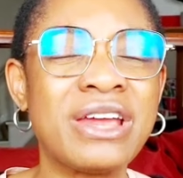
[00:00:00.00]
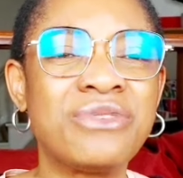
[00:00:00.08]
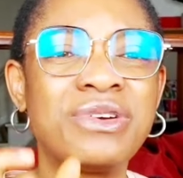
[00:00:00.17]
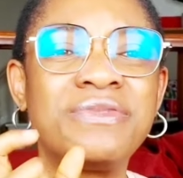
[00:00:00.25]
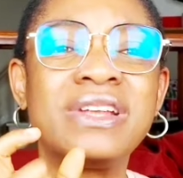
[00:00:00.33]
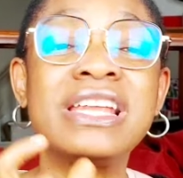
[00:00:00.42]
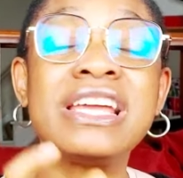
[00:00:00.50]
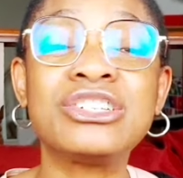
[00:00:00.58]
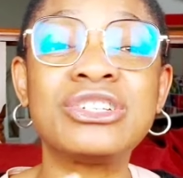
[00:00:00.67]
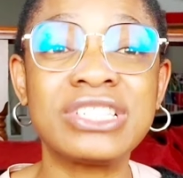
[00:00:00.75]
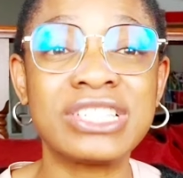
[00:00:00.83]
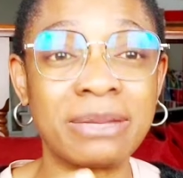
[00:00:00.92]

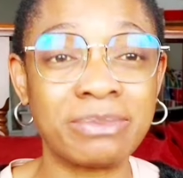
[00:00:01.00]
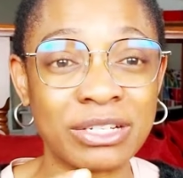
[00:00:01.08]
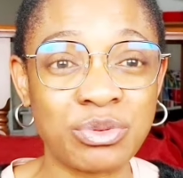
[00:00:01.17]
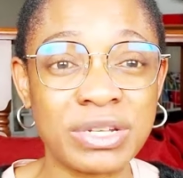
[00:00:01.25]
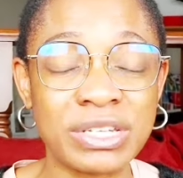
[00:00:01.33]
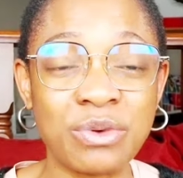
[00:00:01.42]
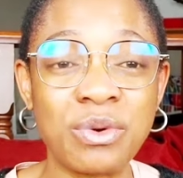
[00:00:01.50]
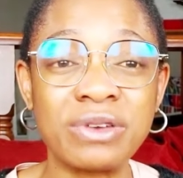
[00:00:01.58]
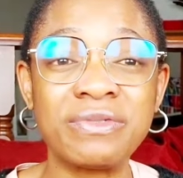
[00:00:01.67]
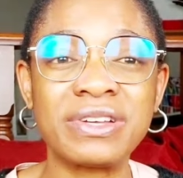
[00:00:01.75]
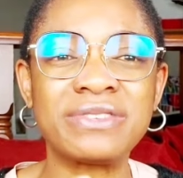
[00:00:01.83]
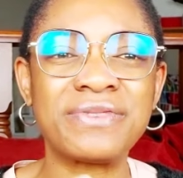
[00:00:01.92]
Revelation chapter
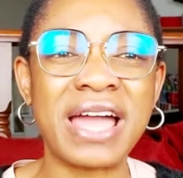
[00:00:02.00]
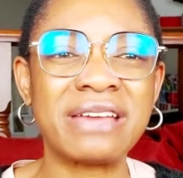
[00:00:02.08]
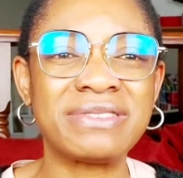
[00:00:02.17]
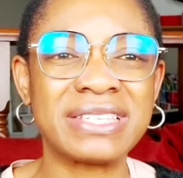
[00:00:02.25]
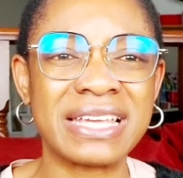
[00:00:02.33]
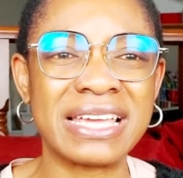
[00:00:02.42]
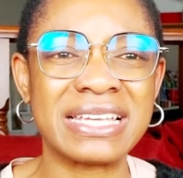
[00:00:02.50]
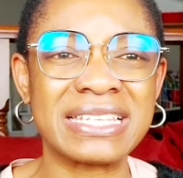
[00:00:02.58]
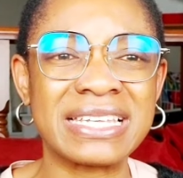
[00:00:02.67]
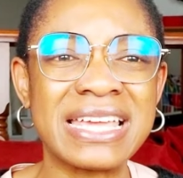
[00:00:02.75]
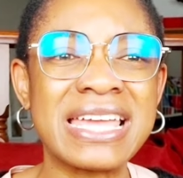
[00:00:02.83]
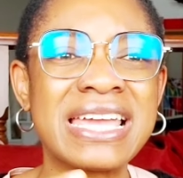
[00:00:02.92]
21 verse 5
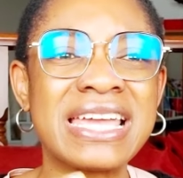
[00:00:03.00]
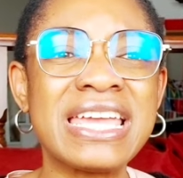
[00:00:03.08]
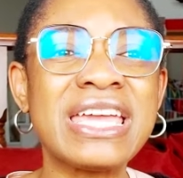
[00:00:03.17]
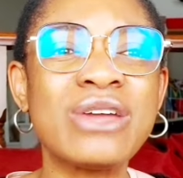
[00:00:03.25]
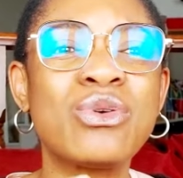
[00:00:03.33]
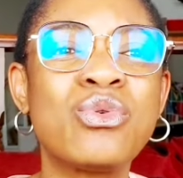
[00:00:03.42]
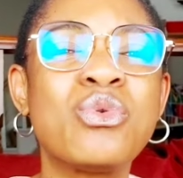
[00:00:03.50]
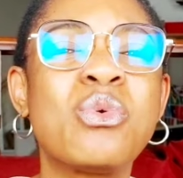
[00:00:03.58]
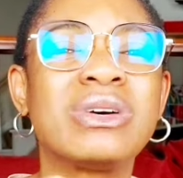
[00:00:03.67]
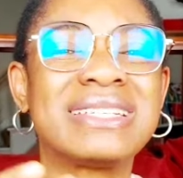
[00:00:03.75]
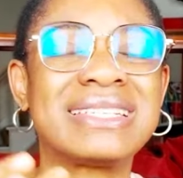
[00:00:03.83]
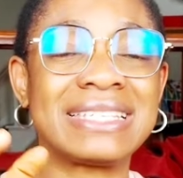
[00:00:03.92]
says, "He who
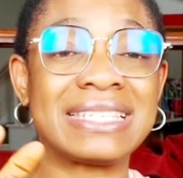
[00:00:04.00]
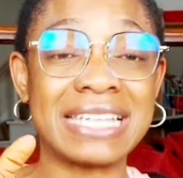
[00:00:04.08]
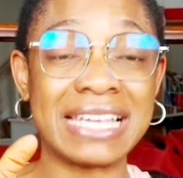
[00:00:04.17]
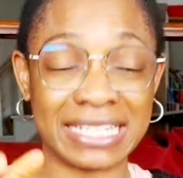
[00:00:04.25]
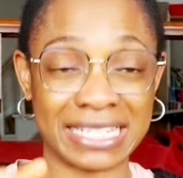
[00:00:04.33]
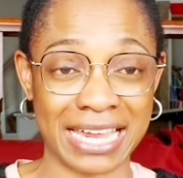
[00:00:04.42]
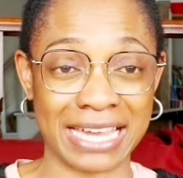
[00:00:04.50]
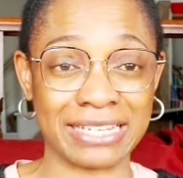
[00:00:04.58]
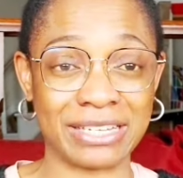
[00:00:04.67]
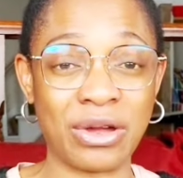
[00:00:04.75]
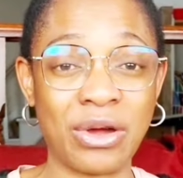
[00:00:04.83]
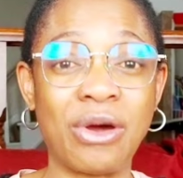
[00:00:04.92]
was seated
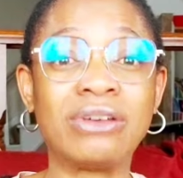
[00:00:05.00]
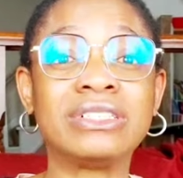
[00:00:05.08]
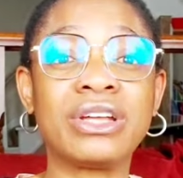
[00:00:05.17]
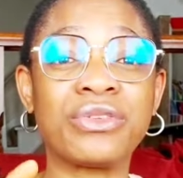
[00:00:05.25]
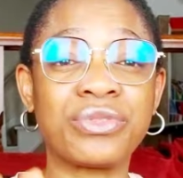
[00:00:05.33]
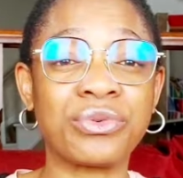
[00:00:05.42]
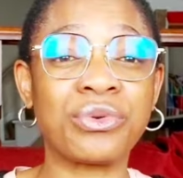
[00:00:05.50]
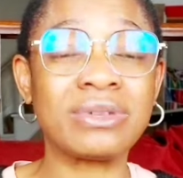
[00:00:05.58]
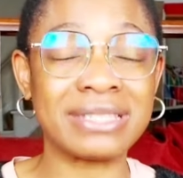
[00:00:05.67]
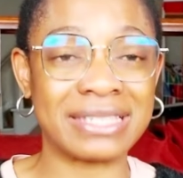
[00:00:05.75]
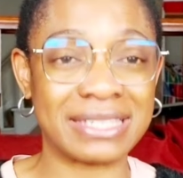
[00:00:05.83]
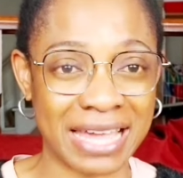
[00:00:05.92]
on the
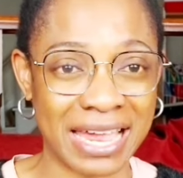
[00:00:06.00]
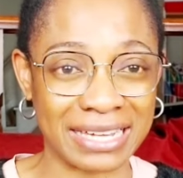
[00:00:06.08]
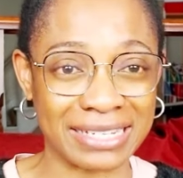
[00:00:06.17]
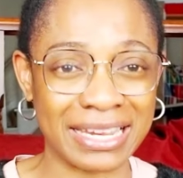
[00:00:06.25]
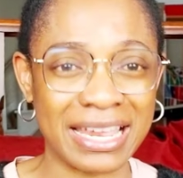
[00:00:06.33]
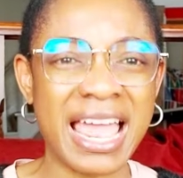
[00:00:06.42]
throne said,